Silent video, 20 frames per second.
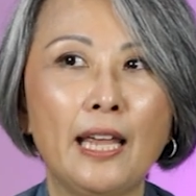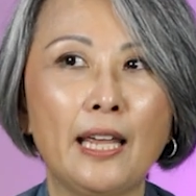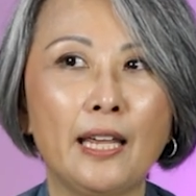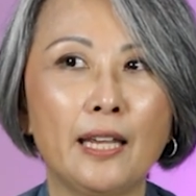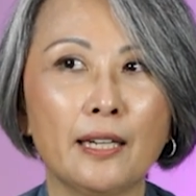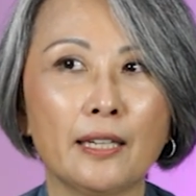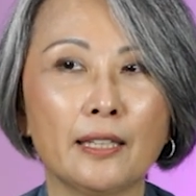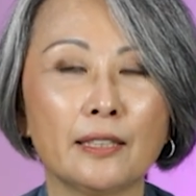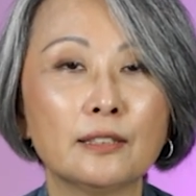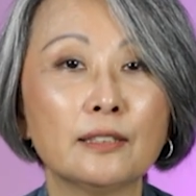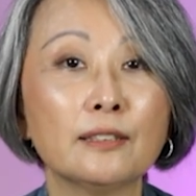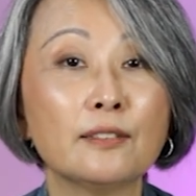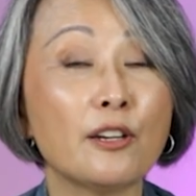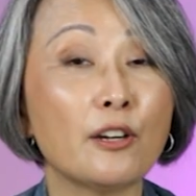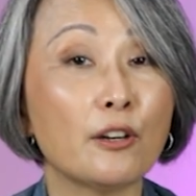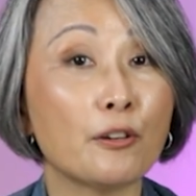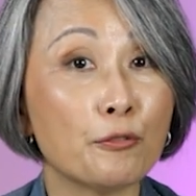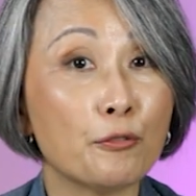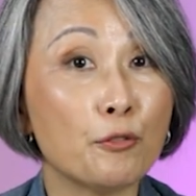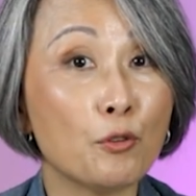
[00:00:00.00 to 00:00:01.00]
And
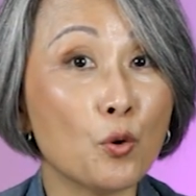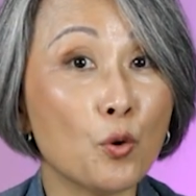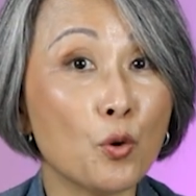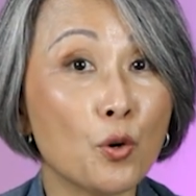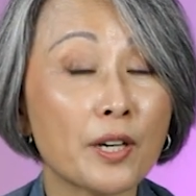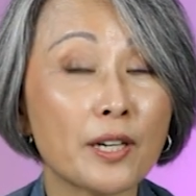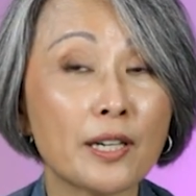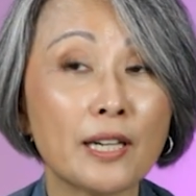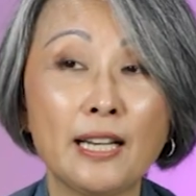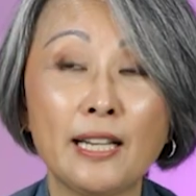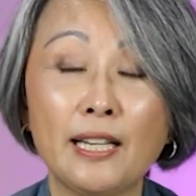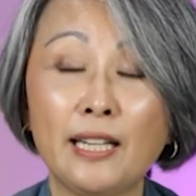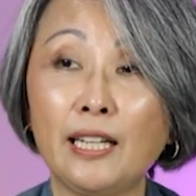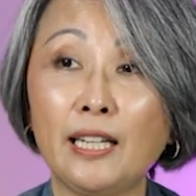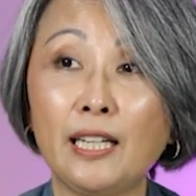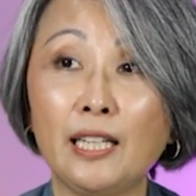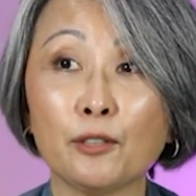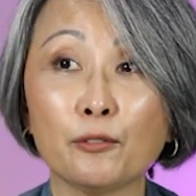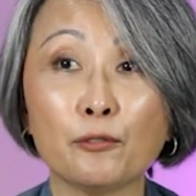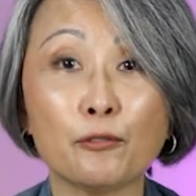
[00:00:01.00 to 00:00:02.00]
therefore,
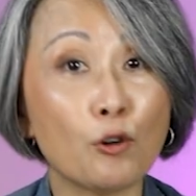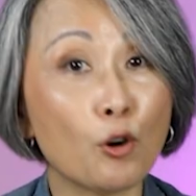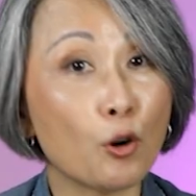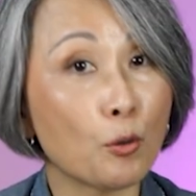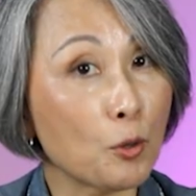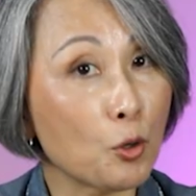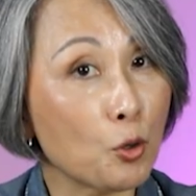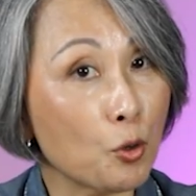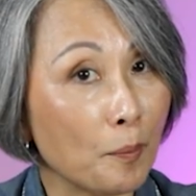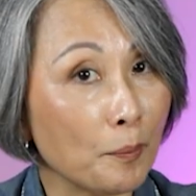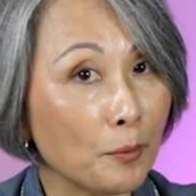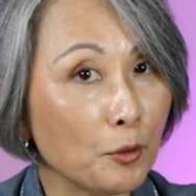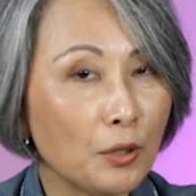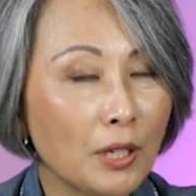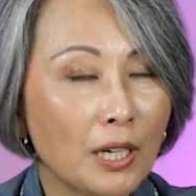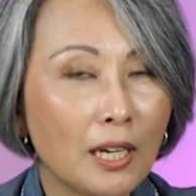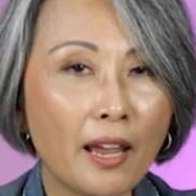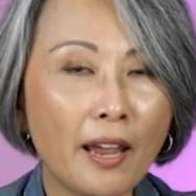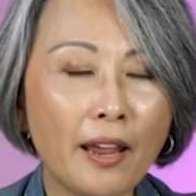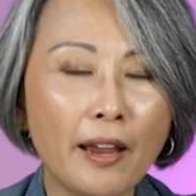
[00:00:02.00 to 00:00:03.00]
in formal
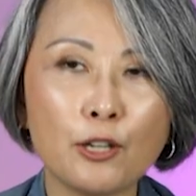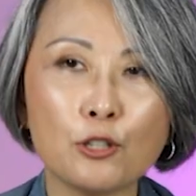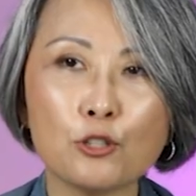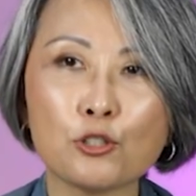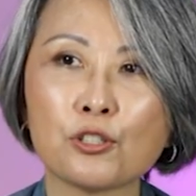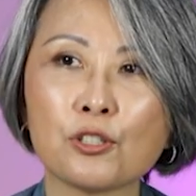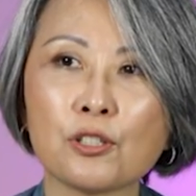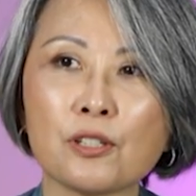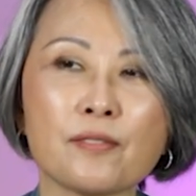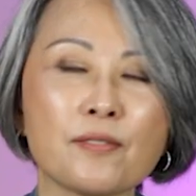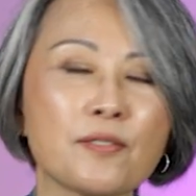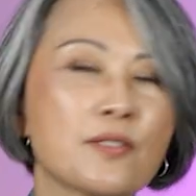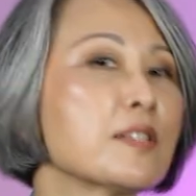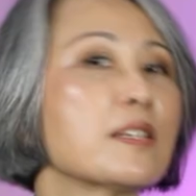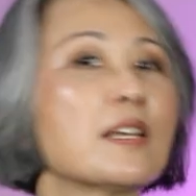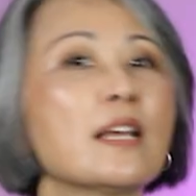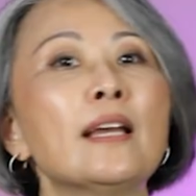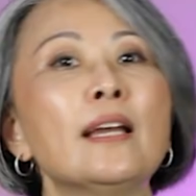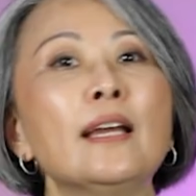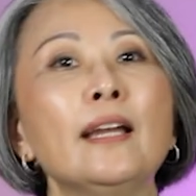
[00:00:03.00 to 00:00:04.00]

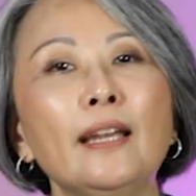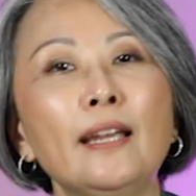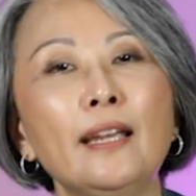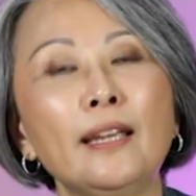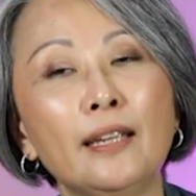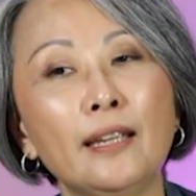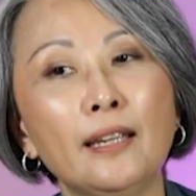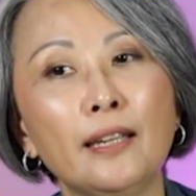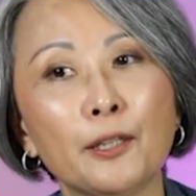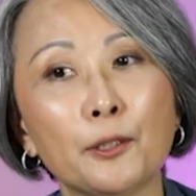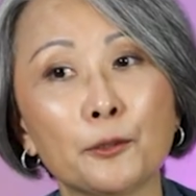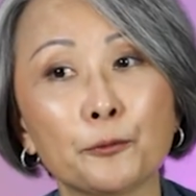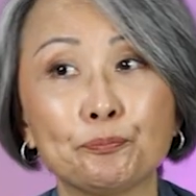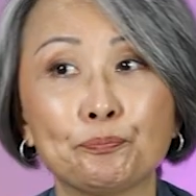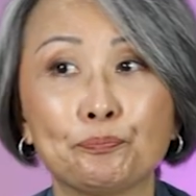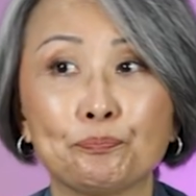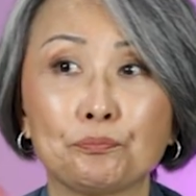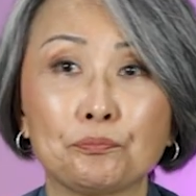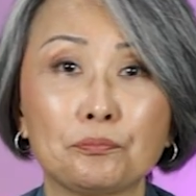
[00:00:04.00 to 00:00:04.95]
communications, in